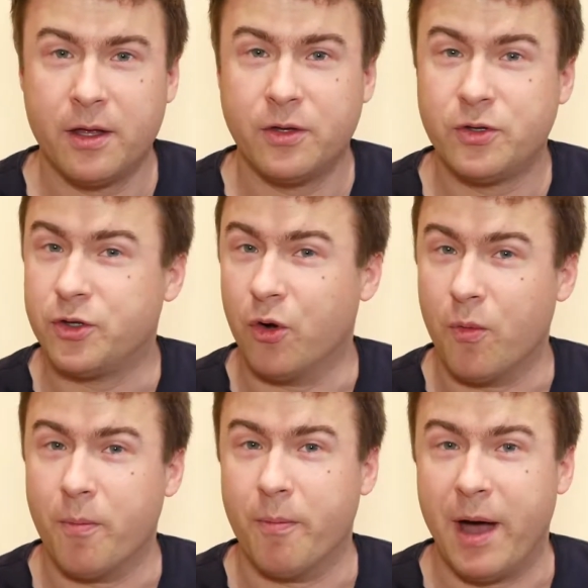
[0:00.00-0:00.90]

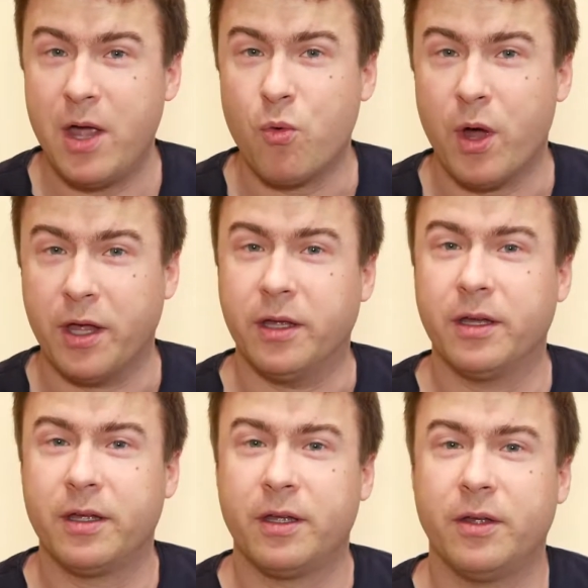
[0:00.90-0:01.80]
So my way,
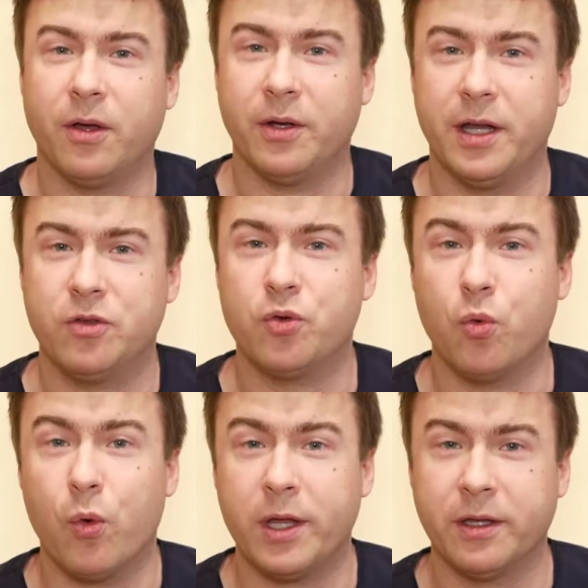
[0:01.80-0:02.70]
to
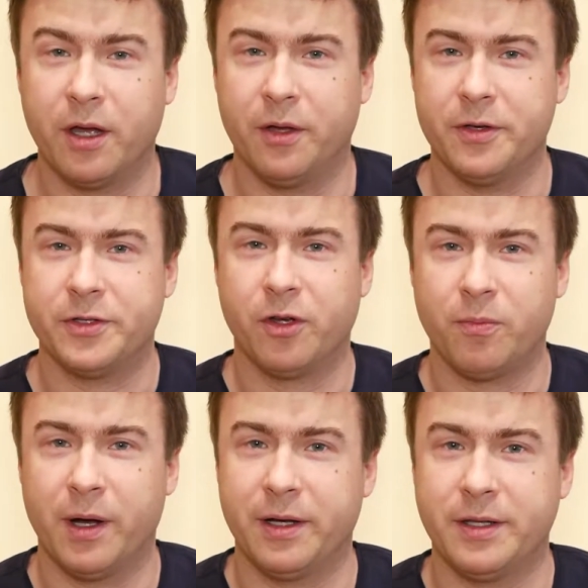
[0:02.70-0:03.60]
win on the stock
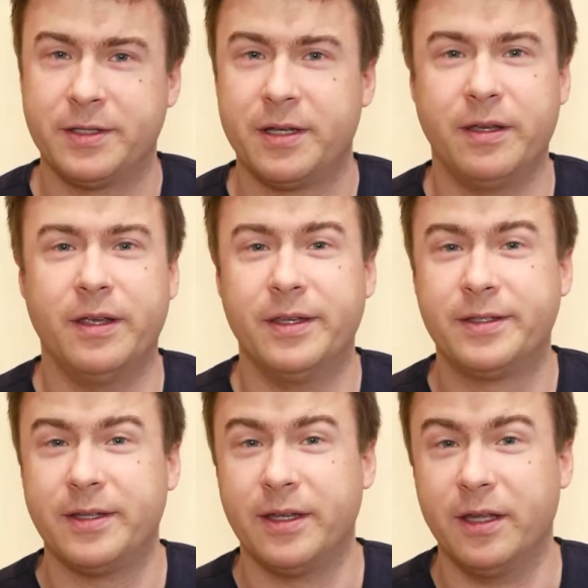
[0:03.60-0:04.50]
market
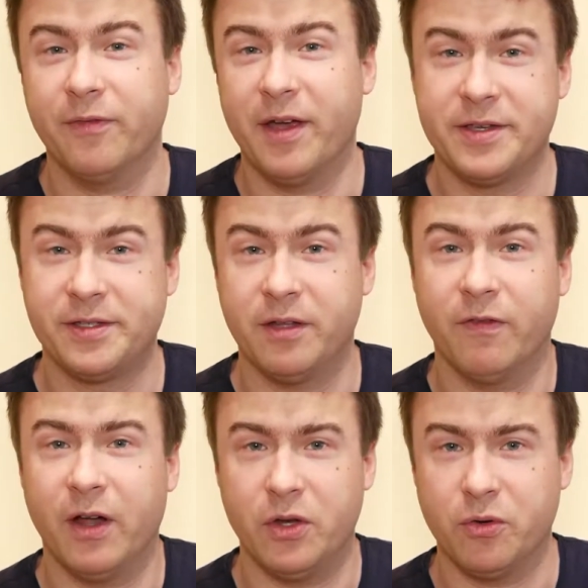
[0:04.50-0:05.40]
is invest in
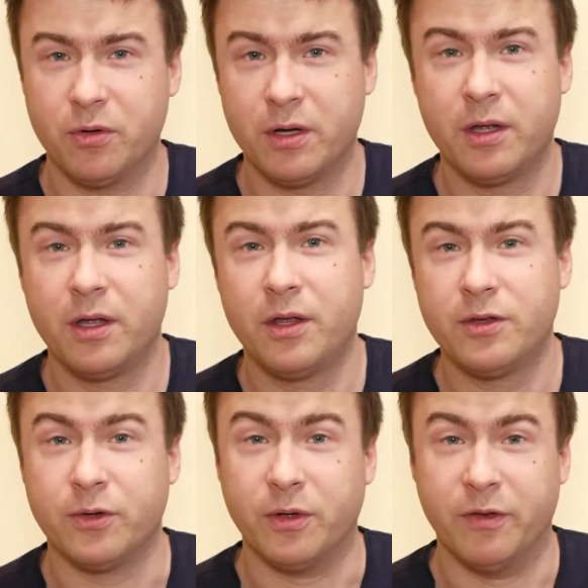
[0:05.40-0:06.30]
value.
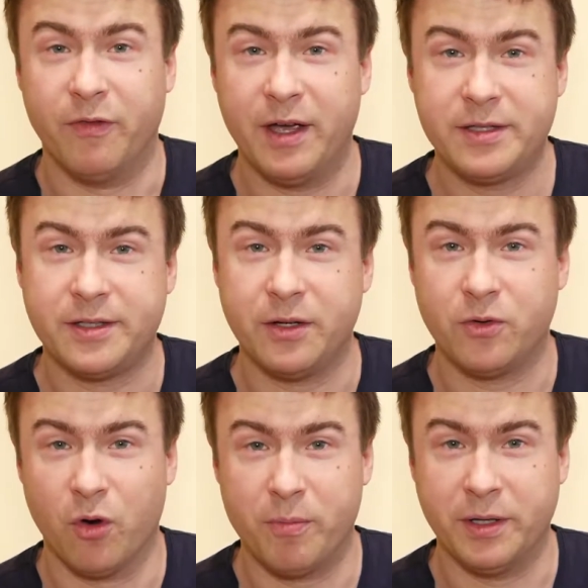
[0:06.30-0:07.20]
So invest in
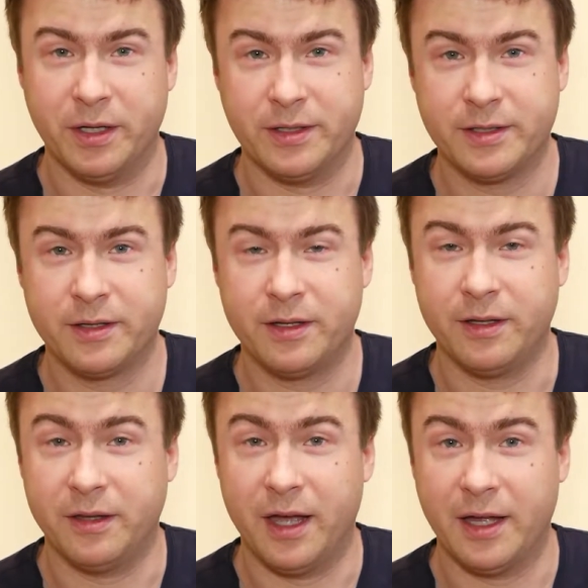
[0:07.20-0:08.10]
companies
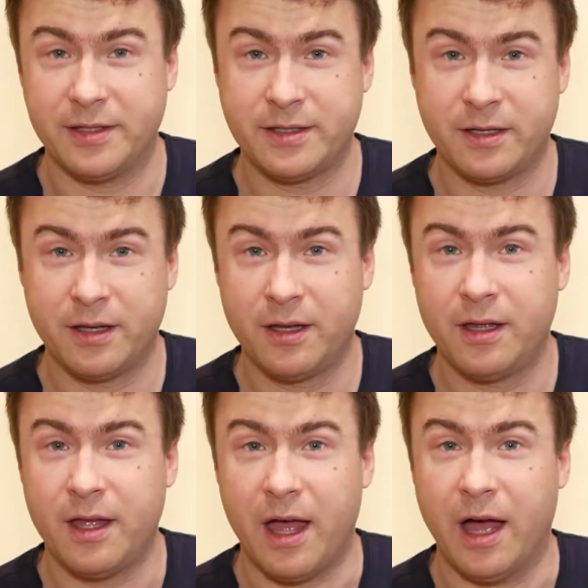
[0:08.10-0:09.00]
that
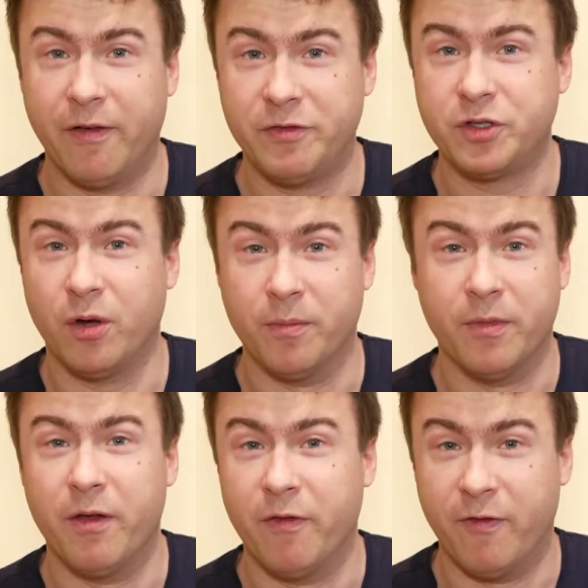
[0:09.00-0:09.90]
have
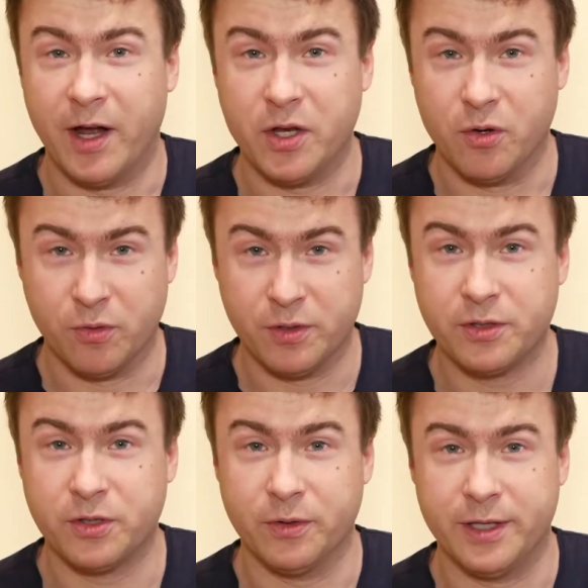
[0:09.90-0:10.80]
some value
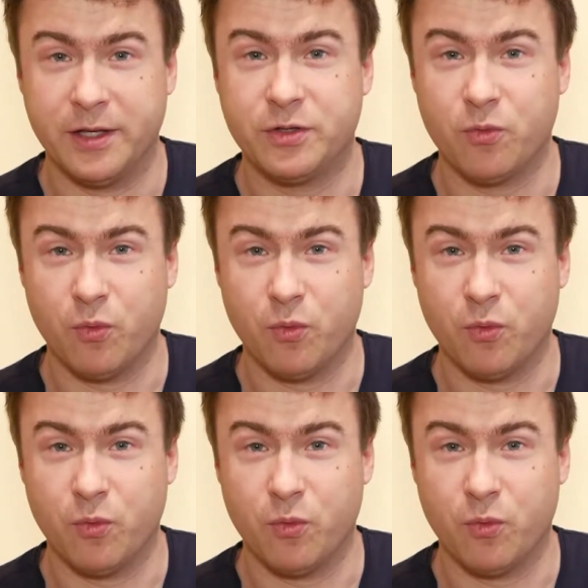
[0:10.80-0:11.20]
so that